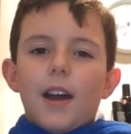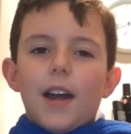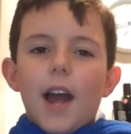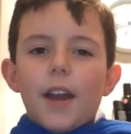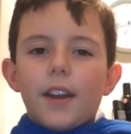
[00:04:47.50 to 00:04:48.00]

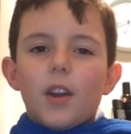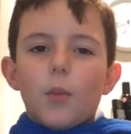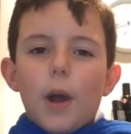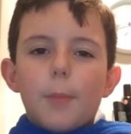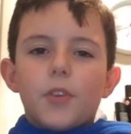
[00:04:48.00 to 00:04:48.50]
Uh, add
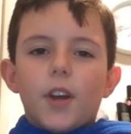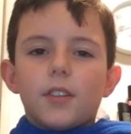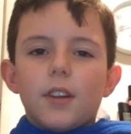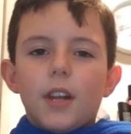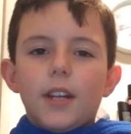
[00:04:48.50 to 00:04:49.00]
in a
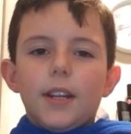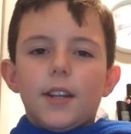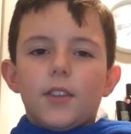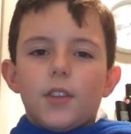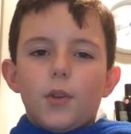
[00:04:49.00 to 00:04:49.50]
website to
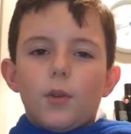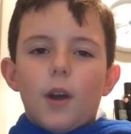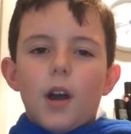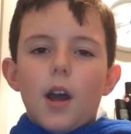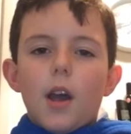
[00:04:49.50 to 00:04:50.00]
link it
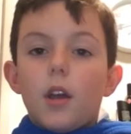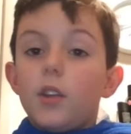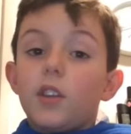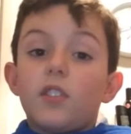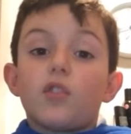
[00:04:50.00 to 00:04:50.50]
to. Uh,
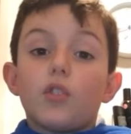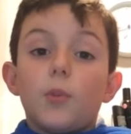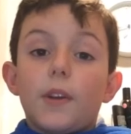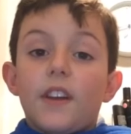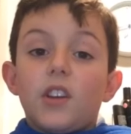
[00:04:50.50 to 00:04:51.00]
it's a
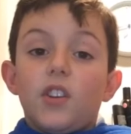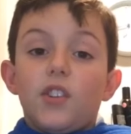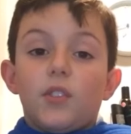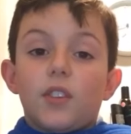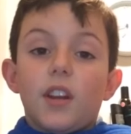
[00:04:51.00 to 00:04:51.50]
short way that you
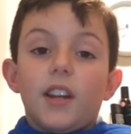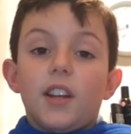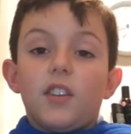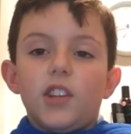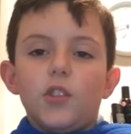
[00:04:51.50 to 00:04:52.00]
can use to
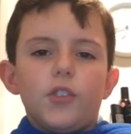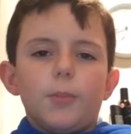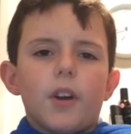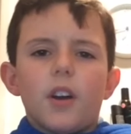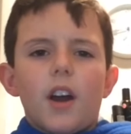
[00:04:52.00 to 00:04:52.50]
link it to
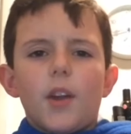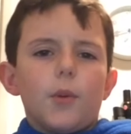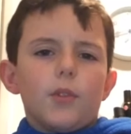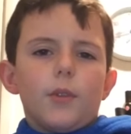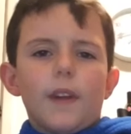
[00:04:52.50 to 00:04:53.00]
YouTube, but
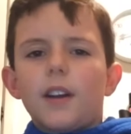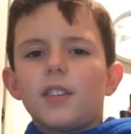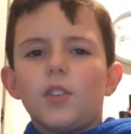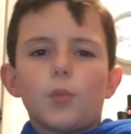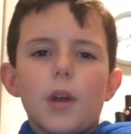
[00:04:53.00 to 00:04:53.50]
I won't do
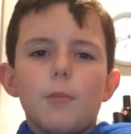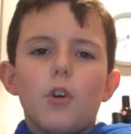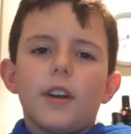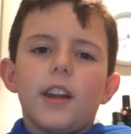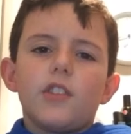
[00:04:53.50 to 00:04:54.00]
that because it's way
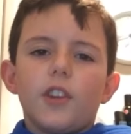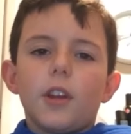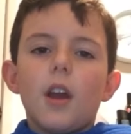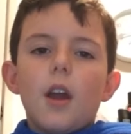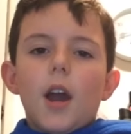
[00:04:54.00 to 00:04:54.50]
more
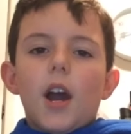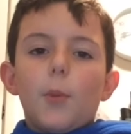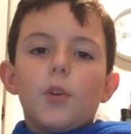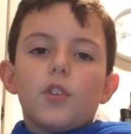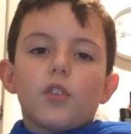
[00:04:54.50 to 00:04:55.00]
glitchy.
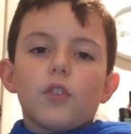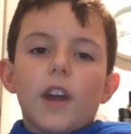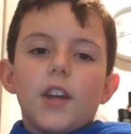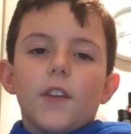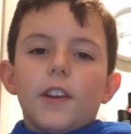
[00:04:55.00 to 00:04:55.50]
I would
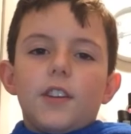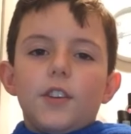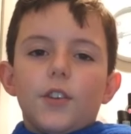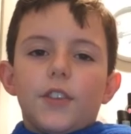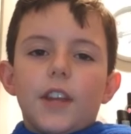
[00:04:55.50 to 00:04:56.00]
just render it
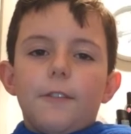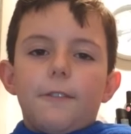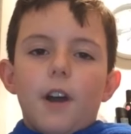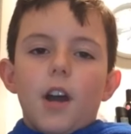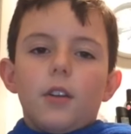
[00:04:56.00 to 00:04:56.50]
to your
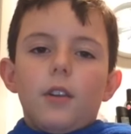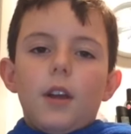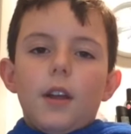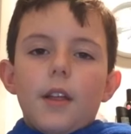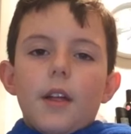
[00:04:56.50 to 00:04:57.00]
save file.